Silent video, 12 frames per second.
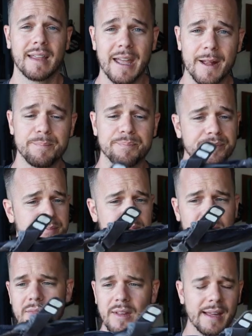again,
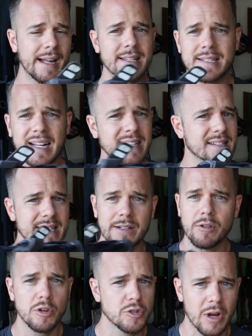it's that
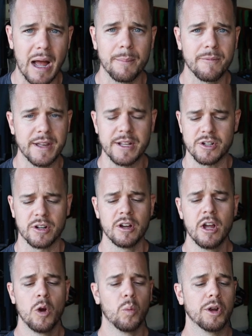zero drop feature
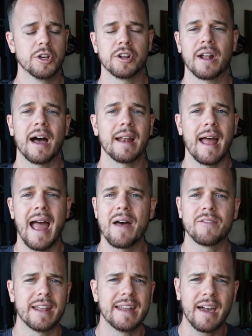where you're not
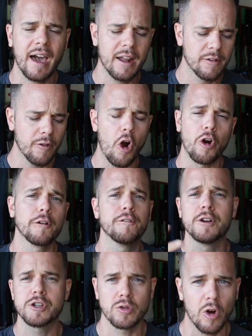having any kind of
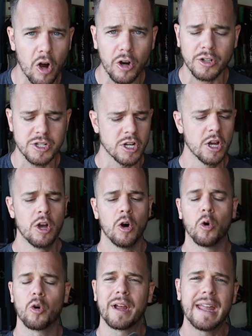artificial arch
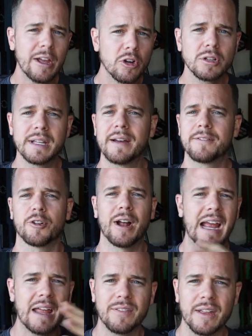or heel lift or
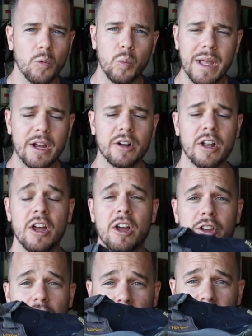anything weird.
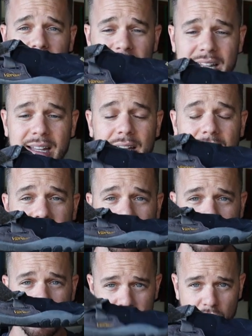You're sitting
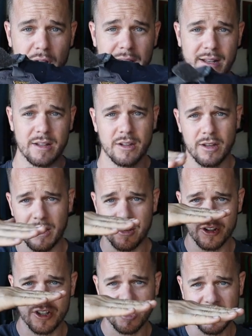straight.
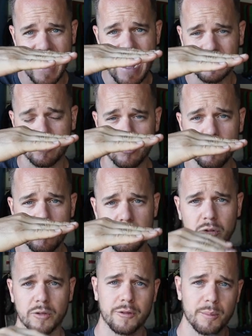You're stacked
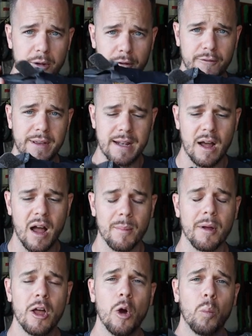neutral from your feet
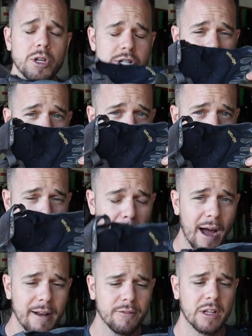up. What you have to be
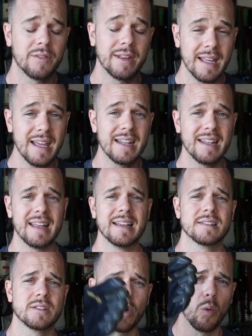mindful of again
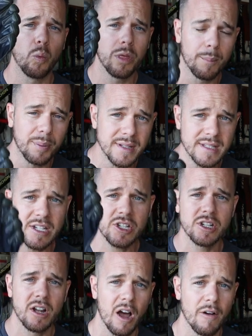is the
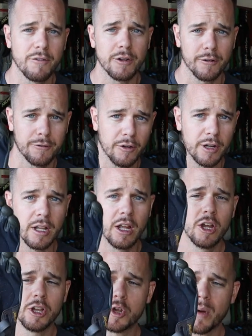position of your foot.
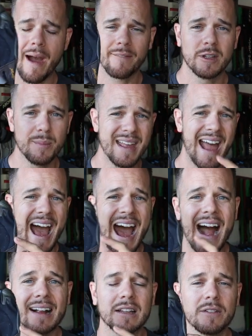You have to be
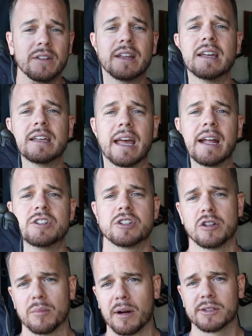actively engaging
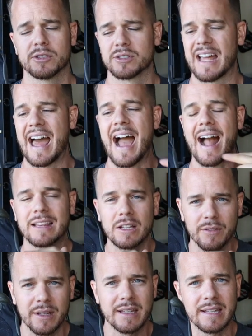your muscles,
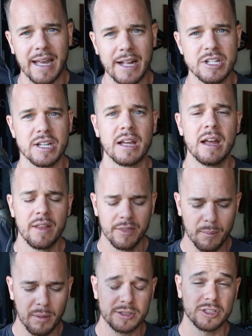actively engaging
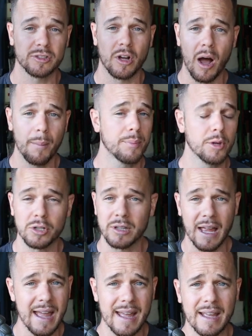the muscles up your
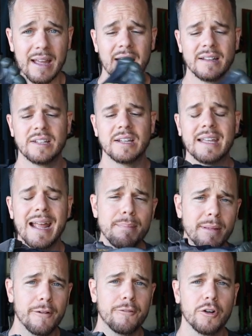leg to keep
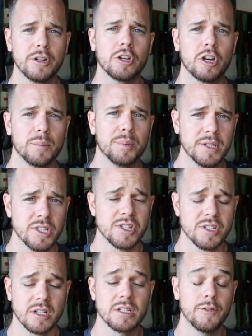that foot in a good position.
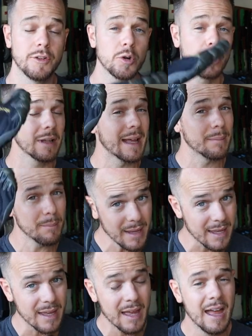Because if you are like
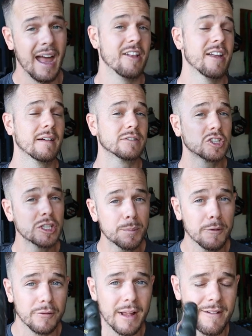me and you have super
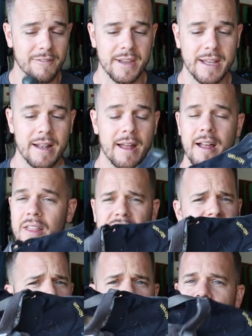flat feet,
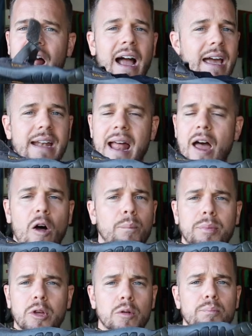these are not gonna help
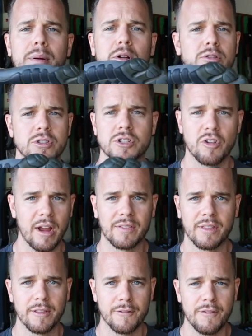you build strength
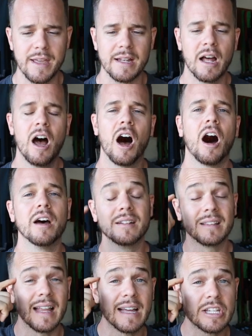in the feet
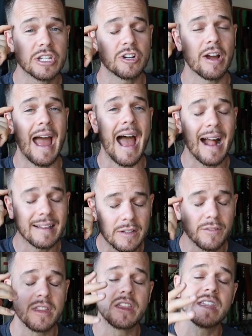unless you're
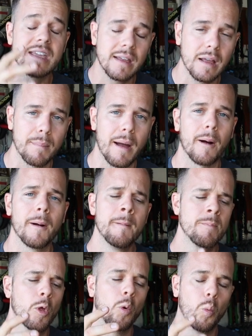actively thinking about
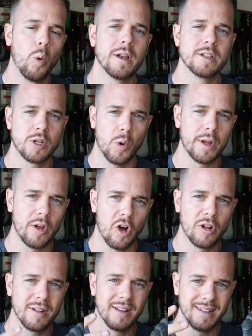what is going
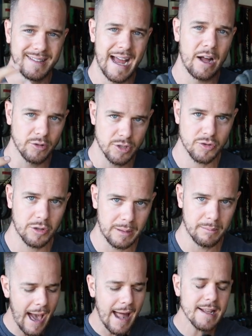on downstream.
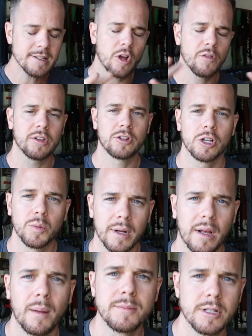How does all this look when
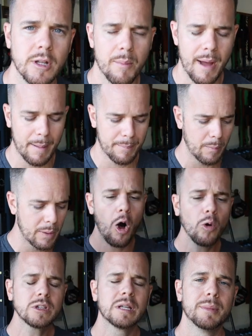it comes to low back pain?
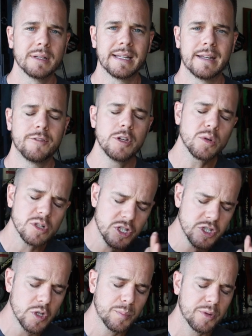Ultimately, if you are
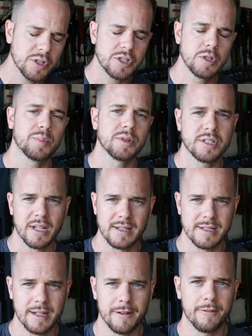super, super
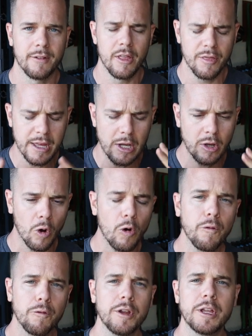sensitive, the goal
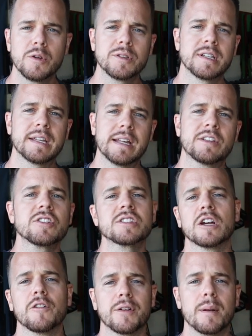for you is to get
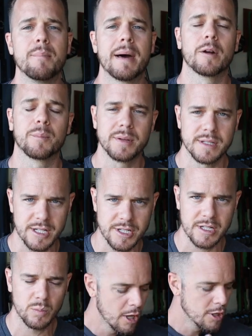yourself in a better position.